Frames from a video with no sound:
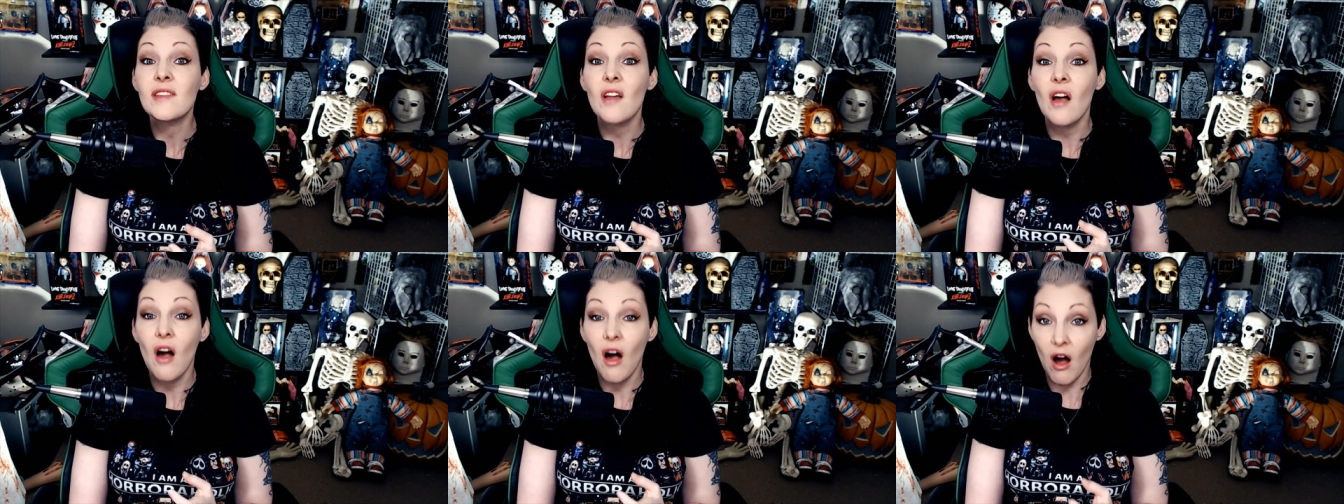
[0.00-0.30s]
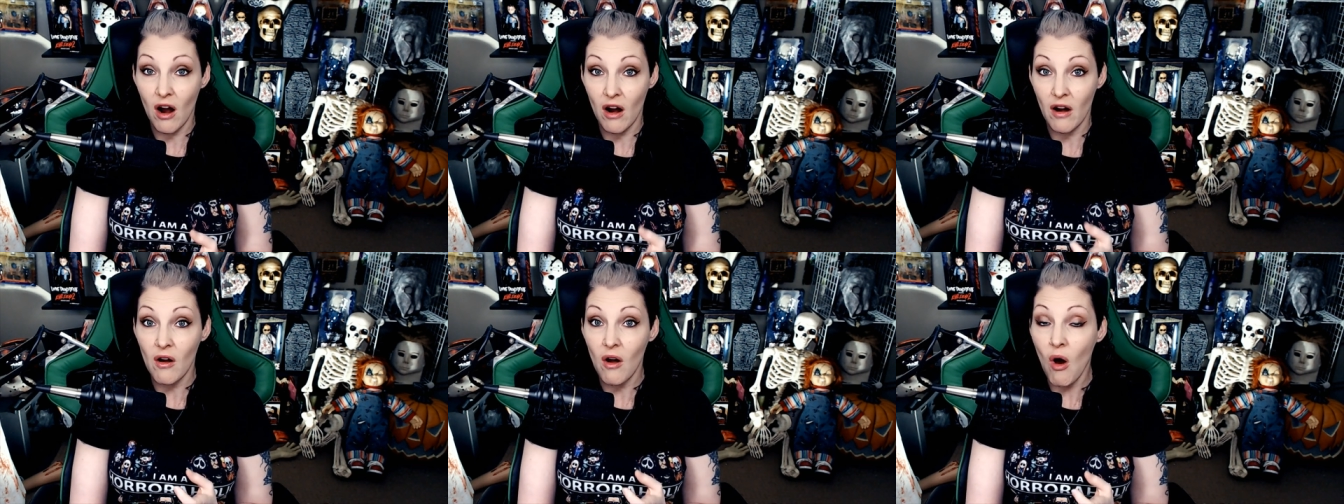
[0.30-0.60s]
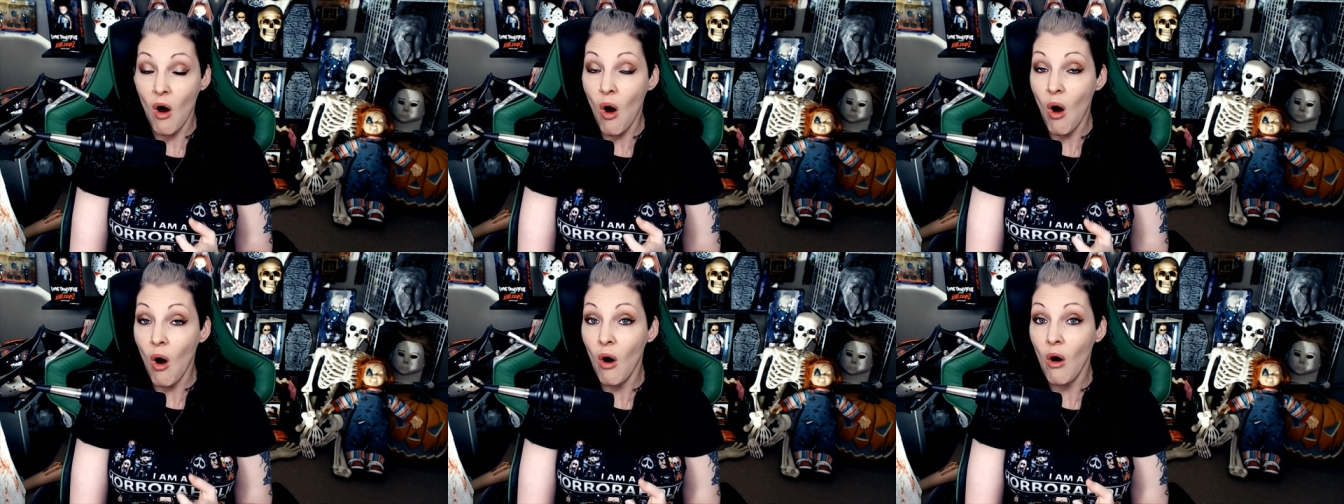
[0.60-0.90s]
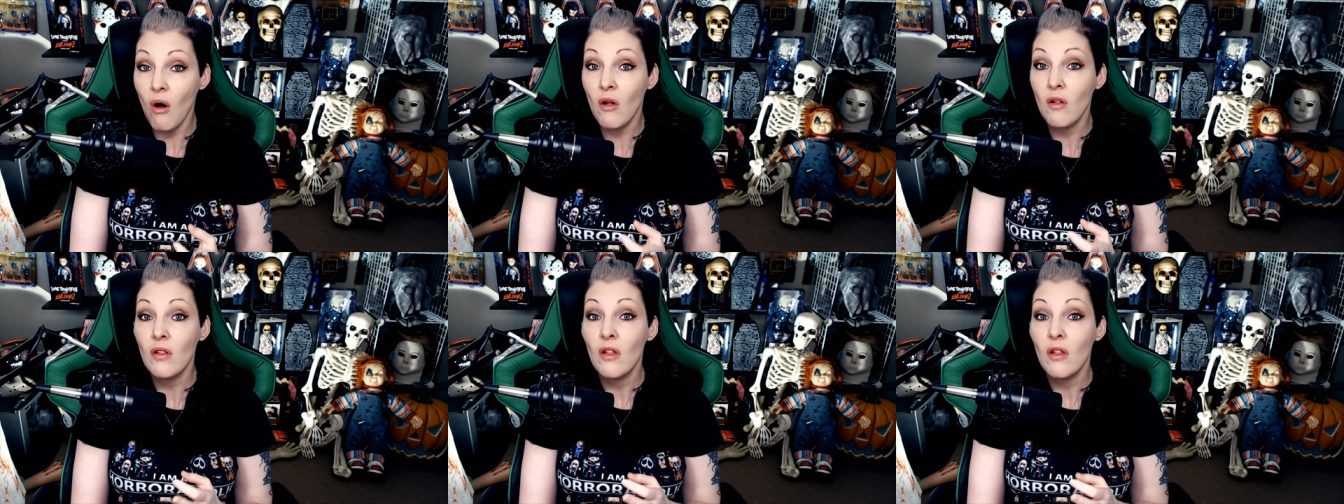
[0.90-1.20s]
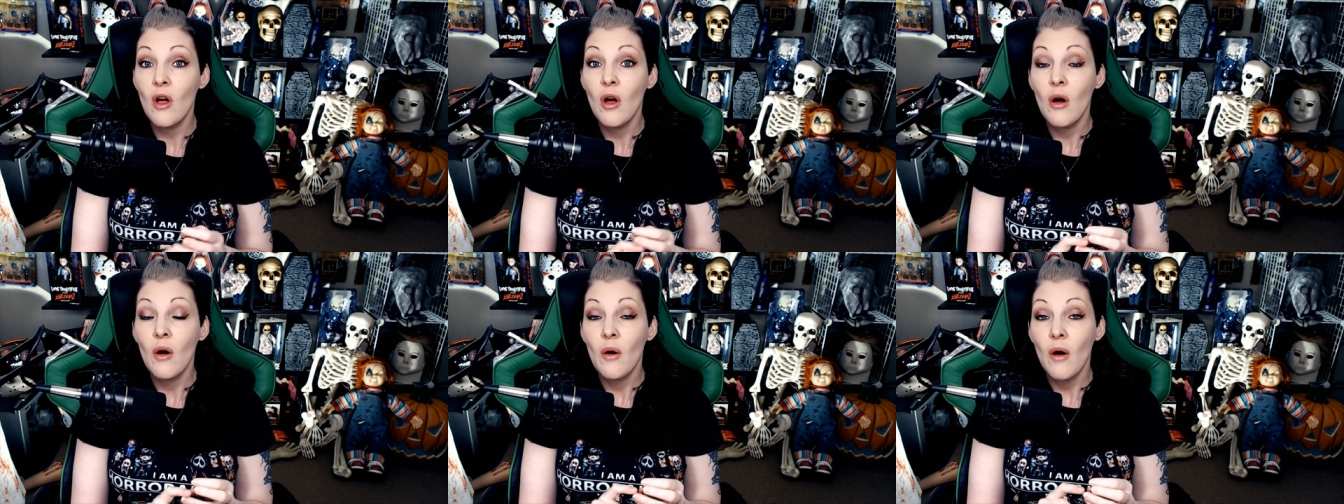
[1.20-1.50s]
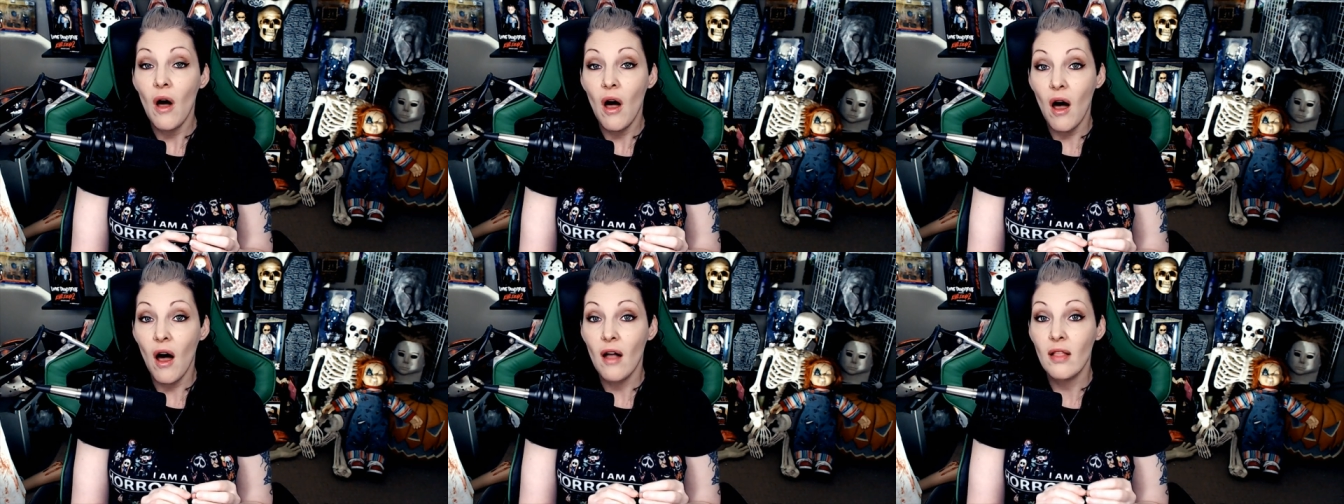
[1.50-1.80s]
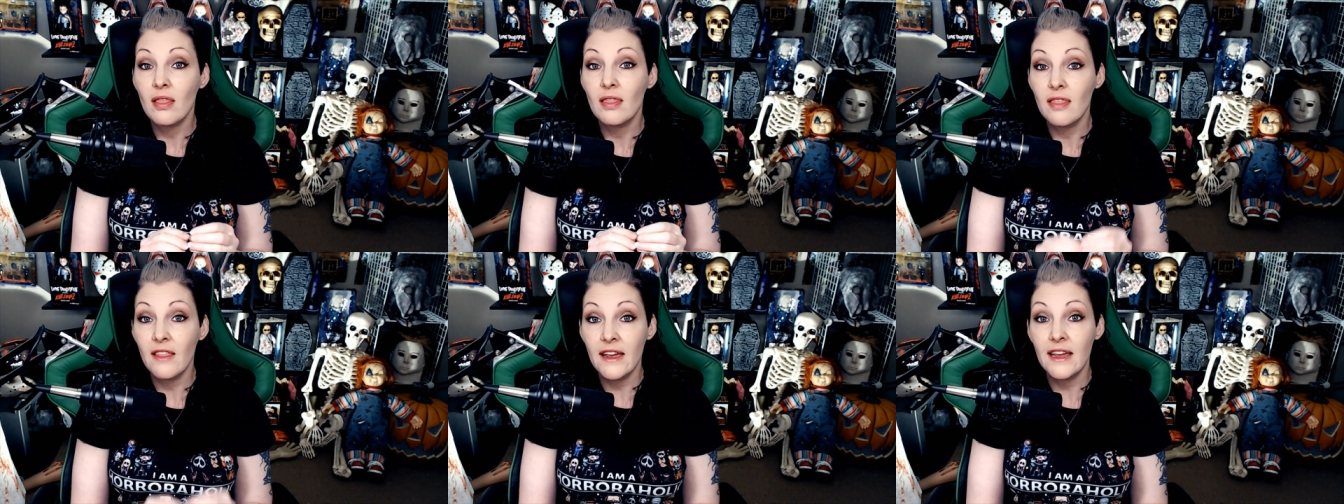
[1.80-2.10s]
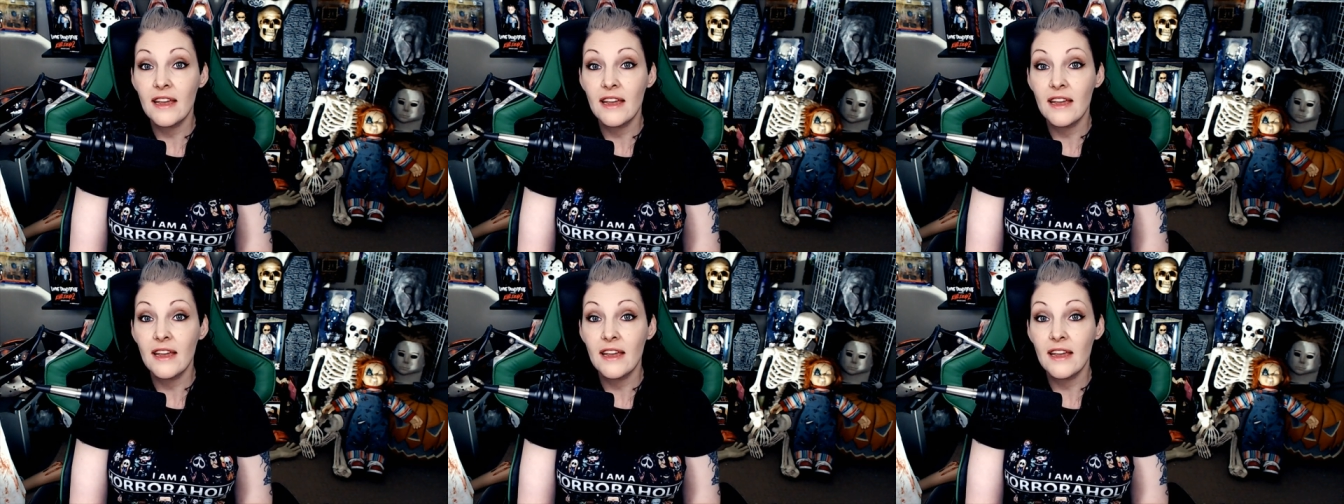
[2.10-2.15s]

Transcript: are all uh, links,